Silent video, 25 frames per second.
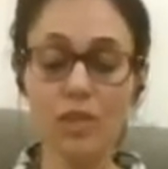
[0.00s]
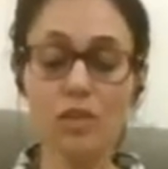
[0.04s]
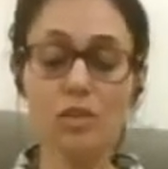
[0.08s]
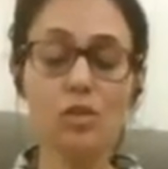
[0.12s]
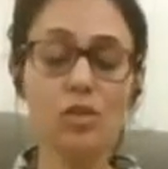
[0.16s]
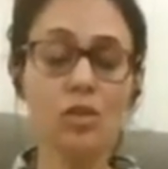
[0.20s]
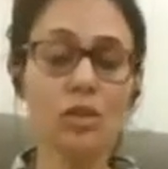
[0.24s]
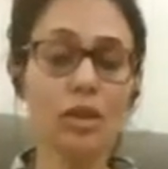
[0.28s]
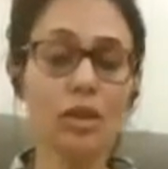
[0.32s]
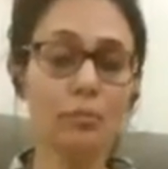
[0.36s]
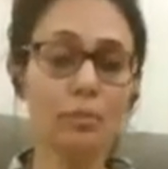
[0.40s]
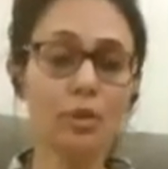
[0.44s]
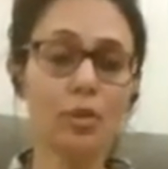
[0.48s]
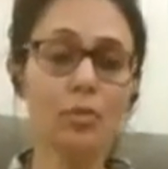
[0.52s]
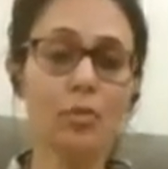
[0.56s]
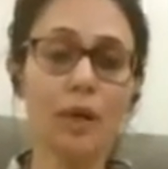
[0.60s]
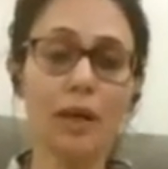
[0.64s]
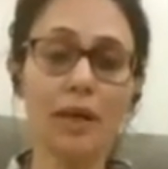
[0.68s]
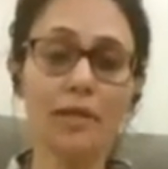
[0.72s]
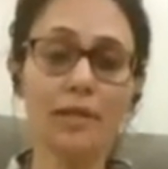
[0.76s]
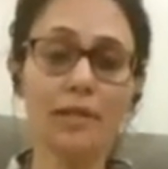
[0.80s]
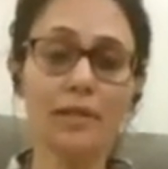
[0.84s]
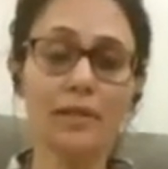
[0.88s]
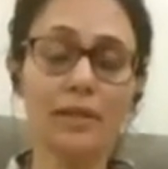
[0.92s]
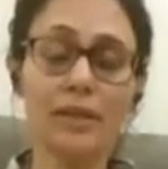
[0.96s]
So number
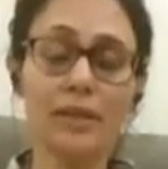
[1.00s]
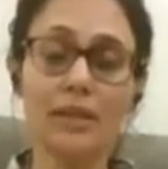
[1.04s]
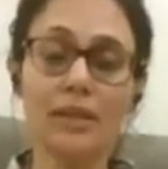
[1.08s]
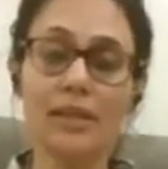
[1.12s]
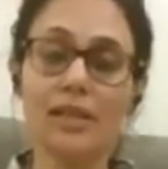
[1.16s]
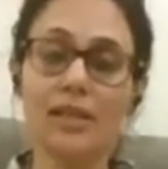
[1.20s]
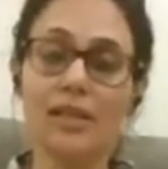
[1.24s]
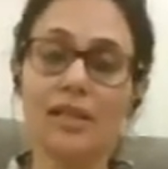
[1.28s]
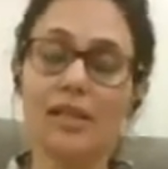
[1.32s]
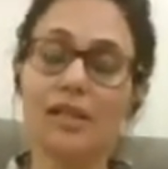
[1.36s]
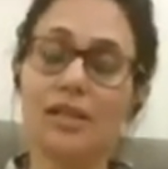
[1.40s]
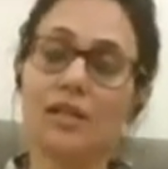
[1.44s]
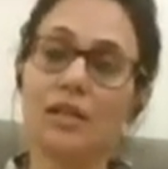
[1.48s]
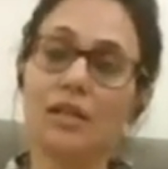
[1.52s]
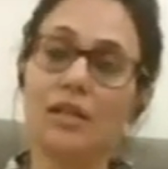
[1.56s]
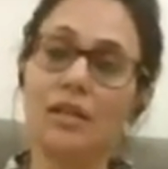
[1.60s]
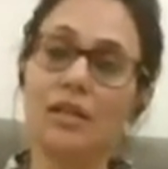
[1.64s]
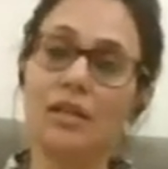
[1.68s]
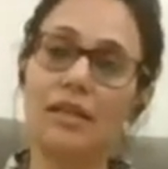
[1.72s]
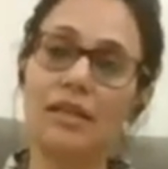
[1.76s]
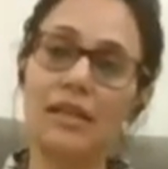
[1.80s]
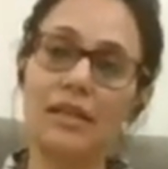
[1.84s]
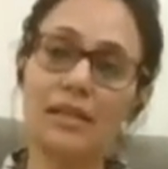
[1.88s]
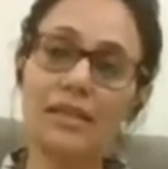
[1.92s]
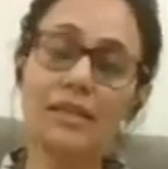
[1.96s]
one,
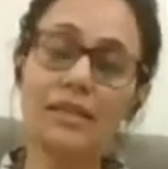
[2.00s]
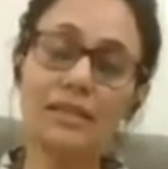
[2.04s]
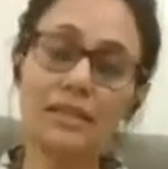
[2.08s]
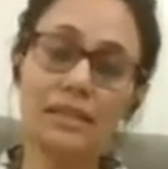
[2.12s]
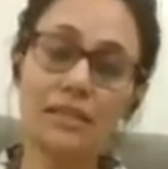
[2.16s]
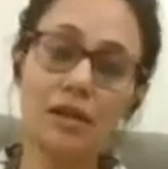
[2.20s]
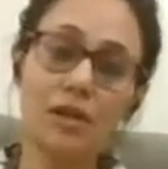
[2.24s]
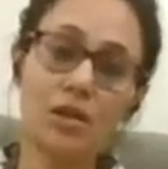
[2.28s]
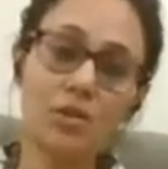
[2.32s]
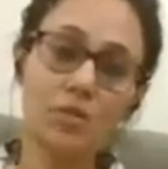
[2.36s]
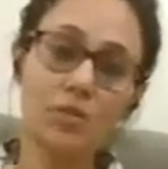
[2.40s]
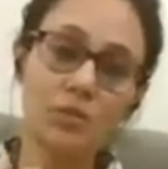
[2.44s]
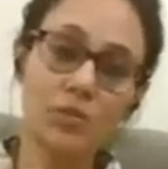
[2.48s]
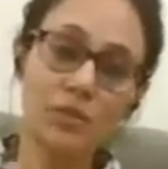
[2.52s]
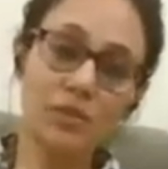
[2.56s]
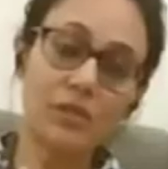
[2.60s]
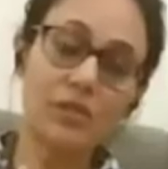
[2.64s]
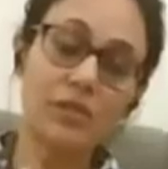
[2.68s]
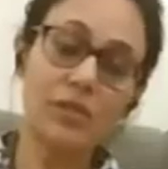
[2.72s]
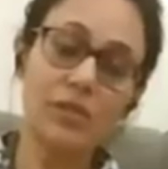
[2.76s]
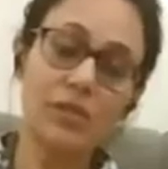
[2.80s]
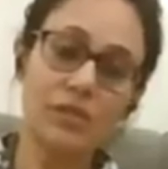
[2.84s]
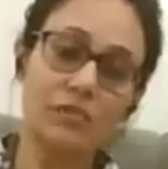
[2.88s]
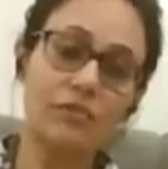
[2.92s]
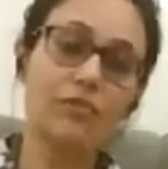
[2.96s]
let's start with the
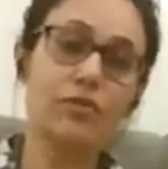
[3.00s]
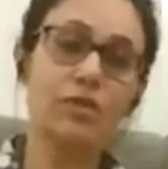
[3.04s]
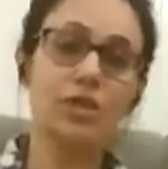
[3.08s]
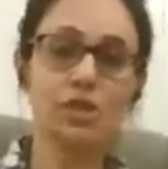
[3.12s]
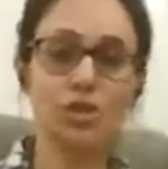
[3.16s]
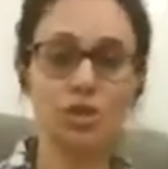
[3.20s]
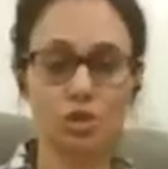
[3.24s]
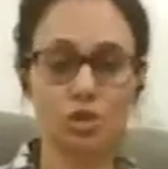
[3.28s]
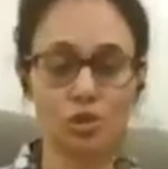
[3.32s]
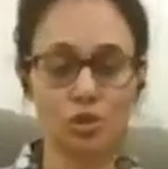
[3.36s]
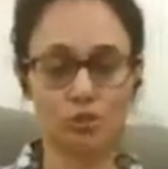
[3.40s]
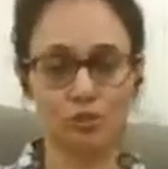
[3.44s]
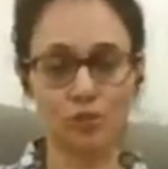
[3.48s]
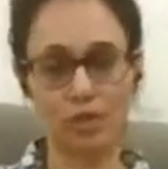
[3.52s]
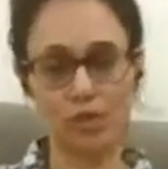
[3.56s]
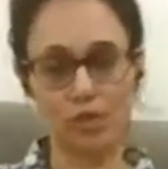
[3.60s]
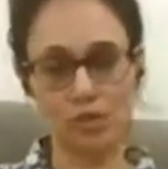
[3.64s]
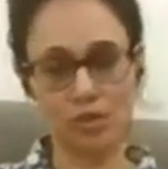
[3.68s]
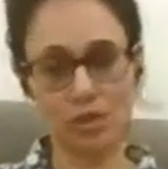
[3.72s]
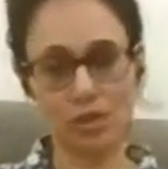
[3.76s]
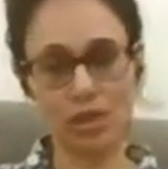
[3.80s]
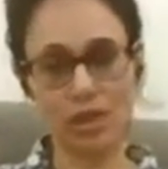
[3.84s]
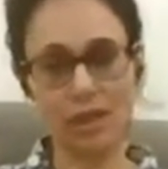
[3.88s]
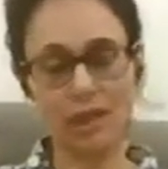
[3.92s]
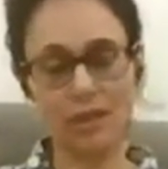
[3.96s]
definition of
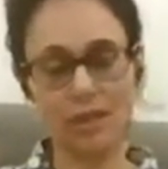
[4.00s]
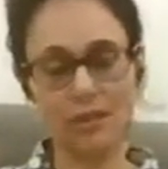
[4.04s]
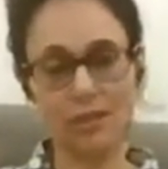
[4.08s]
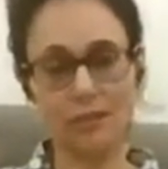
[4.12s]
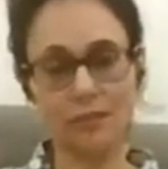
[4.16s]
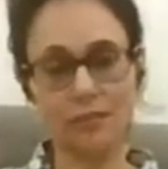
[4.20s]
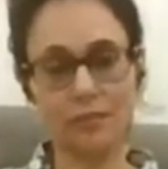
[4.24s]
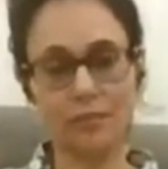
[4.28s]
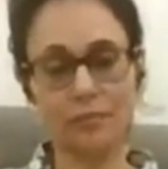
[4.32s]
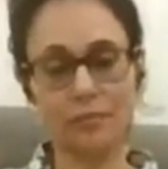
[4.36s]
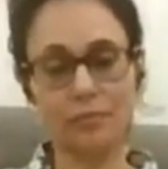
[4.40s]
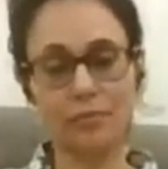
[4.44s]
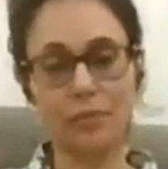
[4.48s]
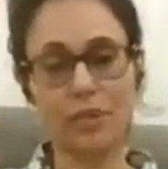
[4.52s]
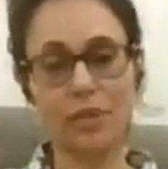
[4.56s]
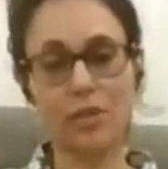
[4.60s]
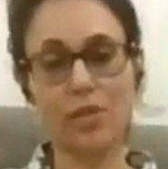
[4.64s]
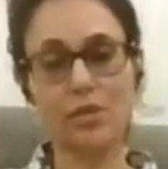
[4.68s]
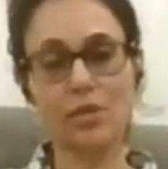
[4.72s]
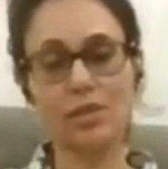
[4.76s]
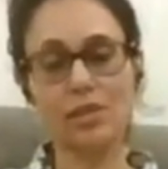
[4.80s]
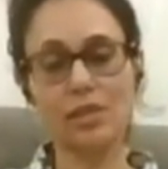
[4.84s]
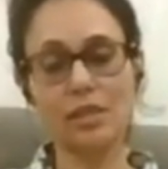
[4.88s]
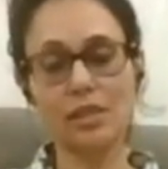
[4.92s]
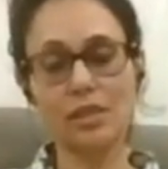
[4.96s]
inner child,
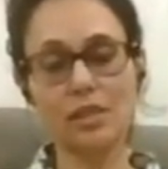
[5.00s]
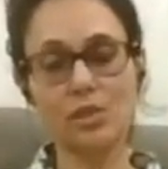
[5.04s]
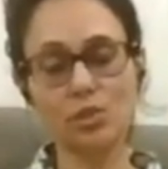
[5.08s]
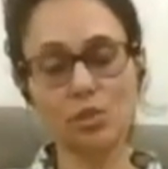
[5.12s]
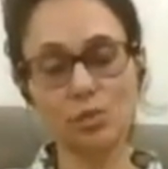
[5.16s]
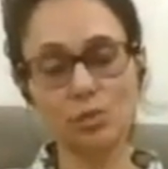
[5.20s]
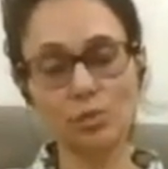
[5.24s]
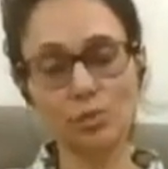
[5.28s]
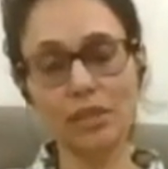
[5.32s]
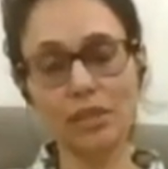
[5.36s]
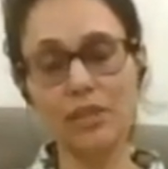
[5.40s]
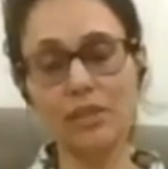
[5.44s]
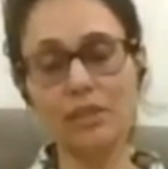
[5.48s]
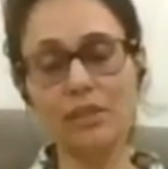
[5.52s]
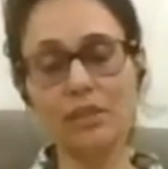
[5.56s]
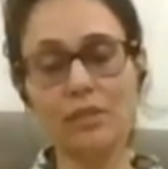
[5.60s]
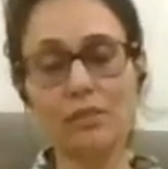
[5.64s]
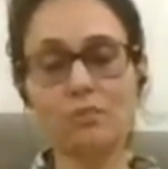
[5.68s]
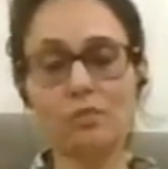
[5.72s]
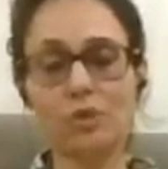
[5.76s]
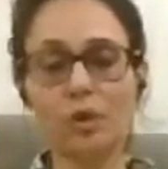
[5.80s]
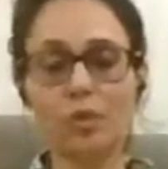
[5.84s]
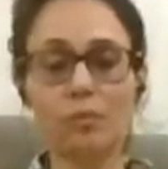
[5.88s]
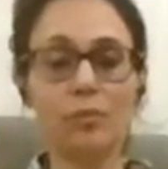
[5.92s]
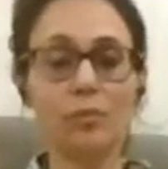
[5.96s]
because there are so many
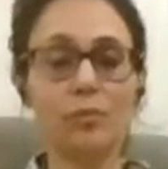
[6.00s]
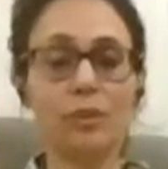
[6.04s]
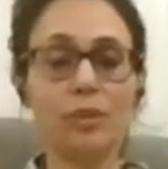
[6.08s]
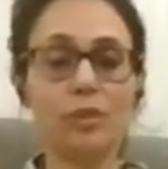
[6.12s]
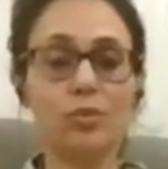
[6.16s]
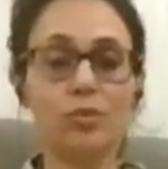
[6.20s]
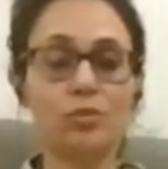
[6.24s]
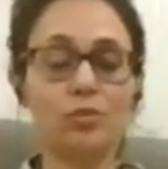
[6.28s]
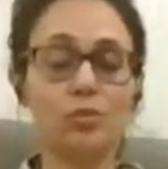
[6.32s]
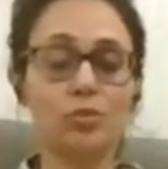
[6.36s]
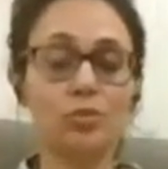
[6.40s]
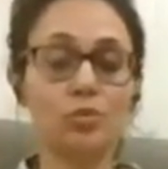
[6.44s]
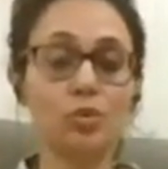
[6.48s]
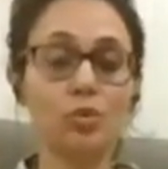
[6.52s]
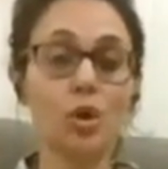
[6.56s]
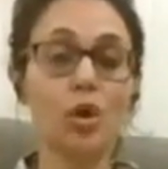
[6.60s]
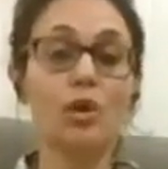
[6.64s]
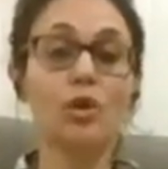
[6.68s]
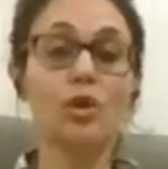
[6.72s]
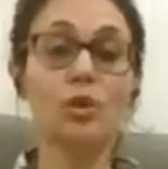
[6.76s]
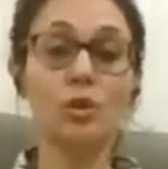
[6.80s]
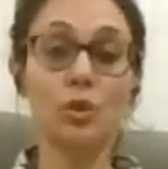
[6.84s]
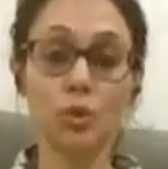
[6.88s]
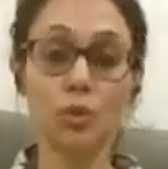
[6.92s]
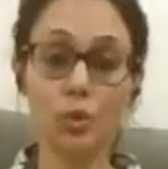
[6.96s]
that probably who do
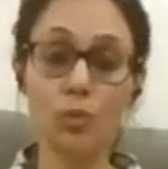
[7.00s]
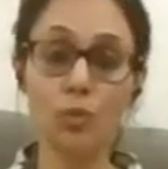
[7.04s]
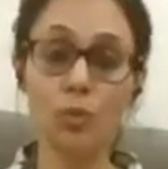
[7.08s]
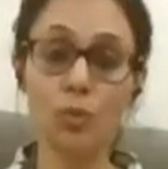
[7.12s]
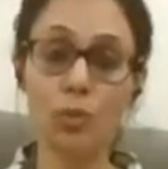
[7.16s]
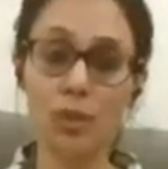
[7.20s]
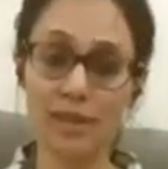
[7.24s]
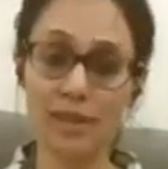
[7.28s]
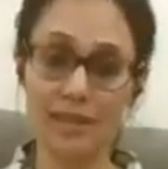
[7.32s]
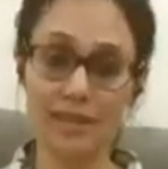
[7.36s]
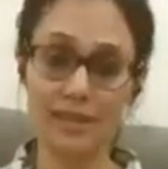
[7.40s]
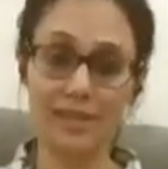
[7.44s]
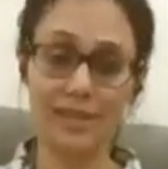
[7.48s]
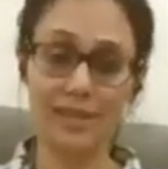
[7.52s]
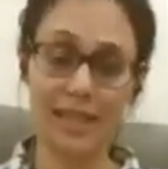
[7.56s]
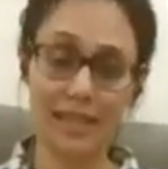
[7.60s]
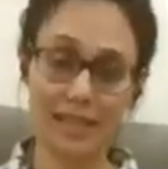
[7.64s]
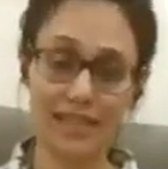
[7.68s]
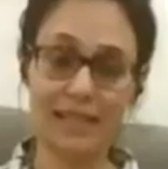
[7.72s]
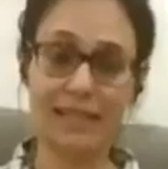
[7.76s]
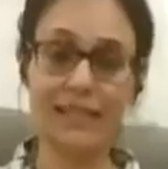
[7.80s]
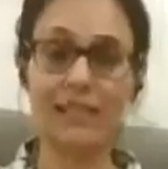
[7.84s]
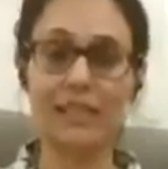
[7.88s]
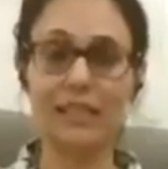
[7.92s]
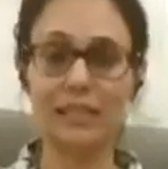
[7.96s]
not know what
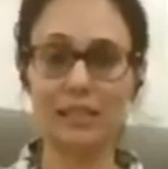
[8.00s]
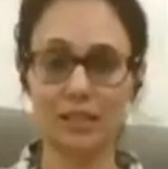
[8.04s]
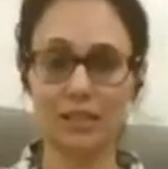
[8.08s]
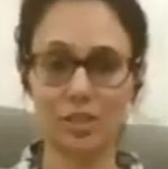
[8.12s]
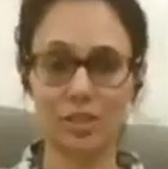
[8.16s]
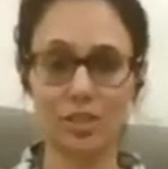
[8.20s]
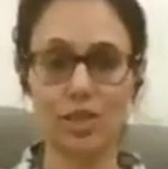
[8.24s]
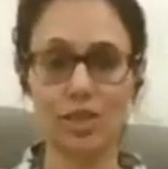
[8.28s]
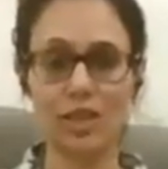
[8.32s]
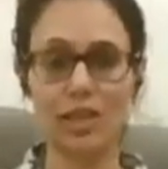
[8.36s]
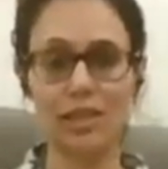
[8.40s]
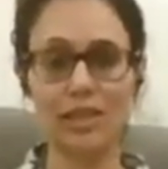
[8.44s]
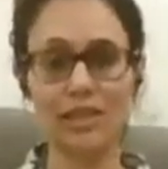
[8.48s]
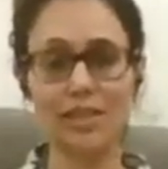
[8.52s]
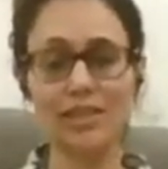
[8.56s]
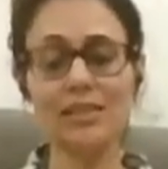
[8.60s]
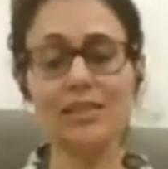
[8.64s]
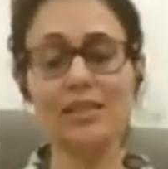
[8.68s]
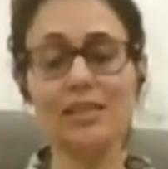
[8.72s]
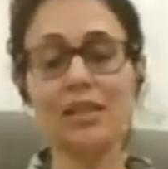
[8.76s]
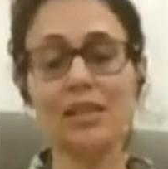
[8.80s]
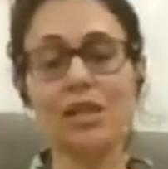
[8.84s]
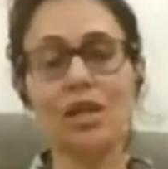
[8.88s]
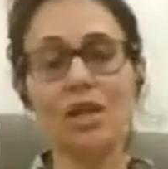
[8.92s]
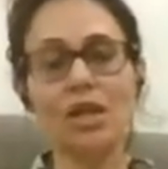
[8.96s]
exactly inner child is.